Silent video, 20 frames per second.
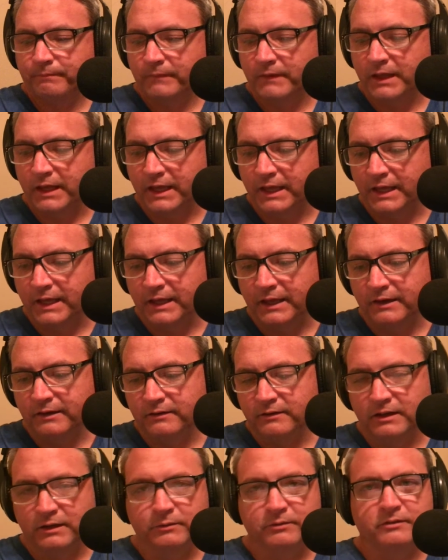
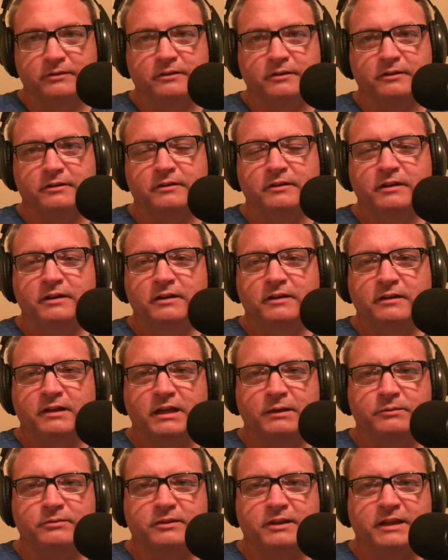and he was the
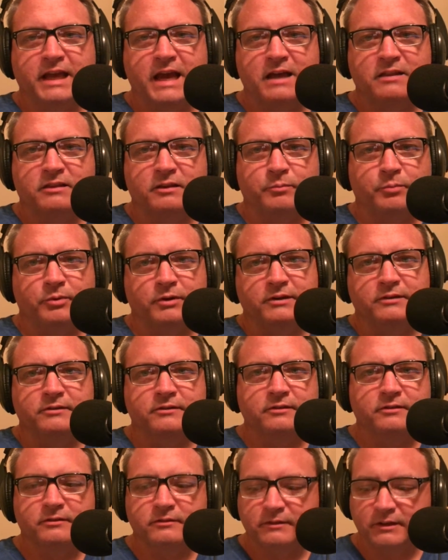Catholic
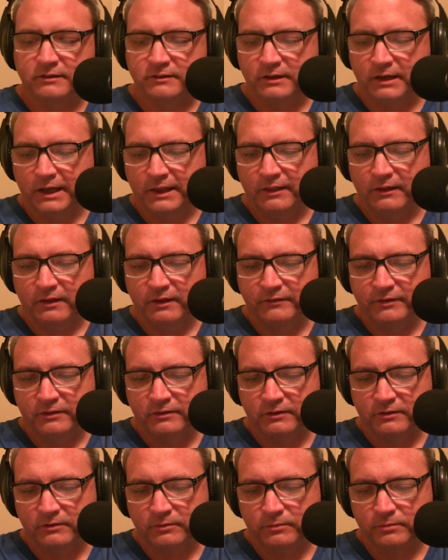priest that she had the love
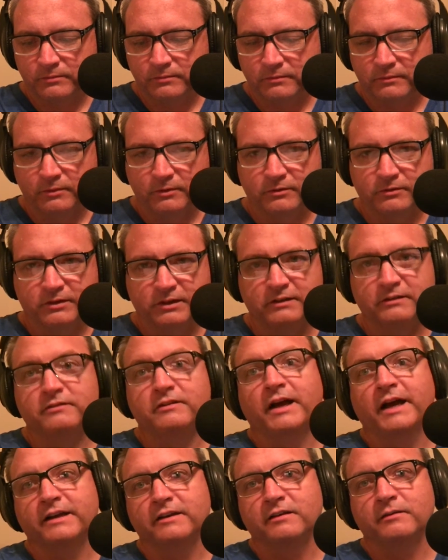interest where she
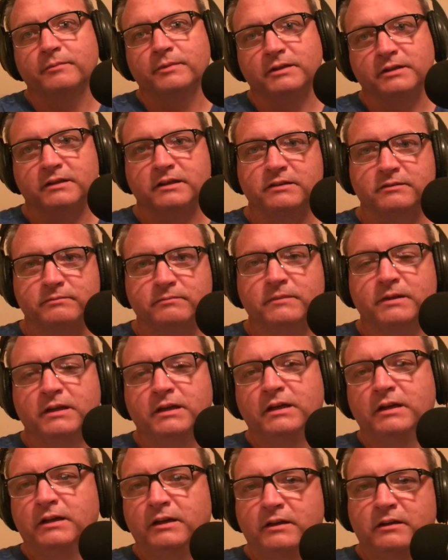liked him and he
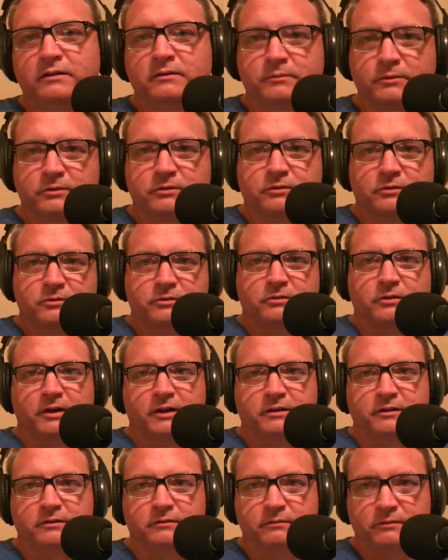was
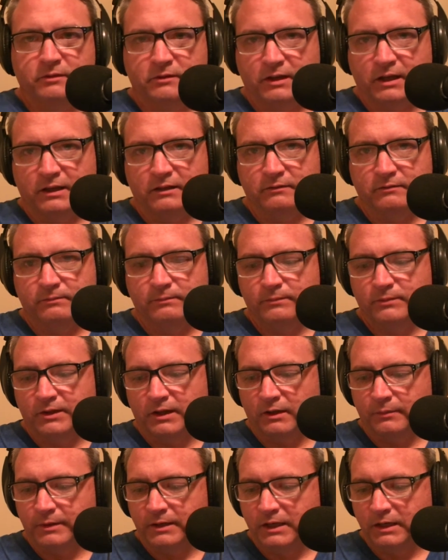trying to stay
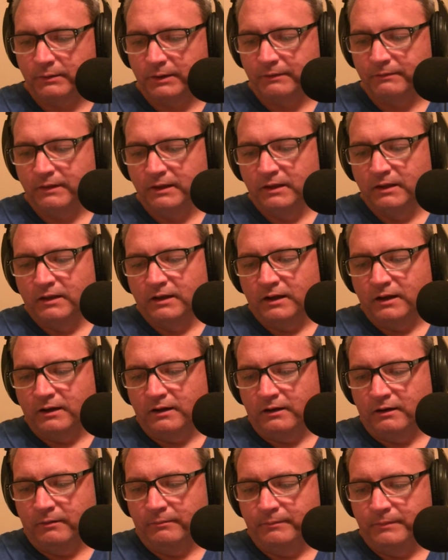celibate. Anyway,
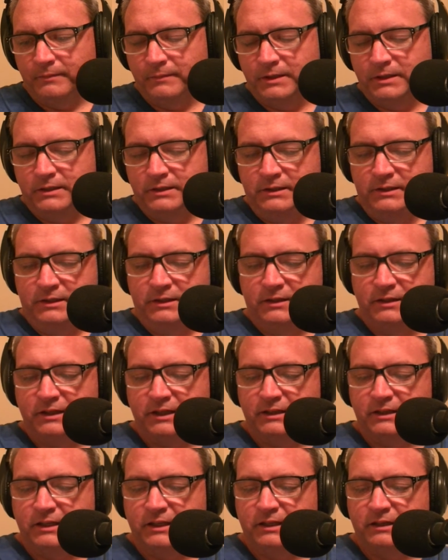
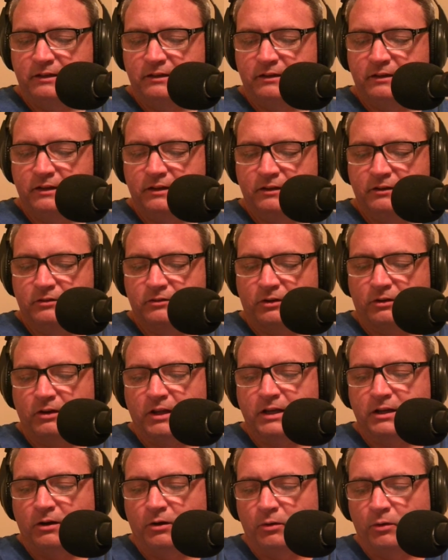and then
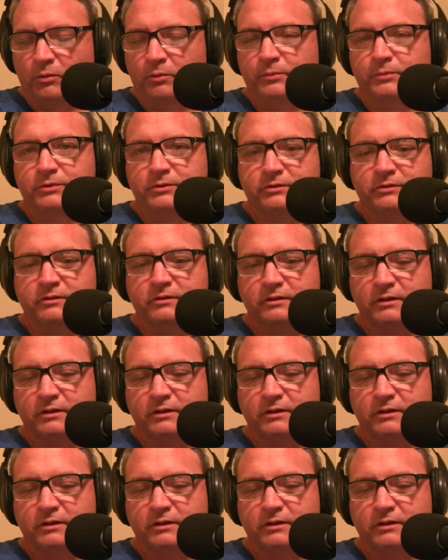Sherlock Holmes,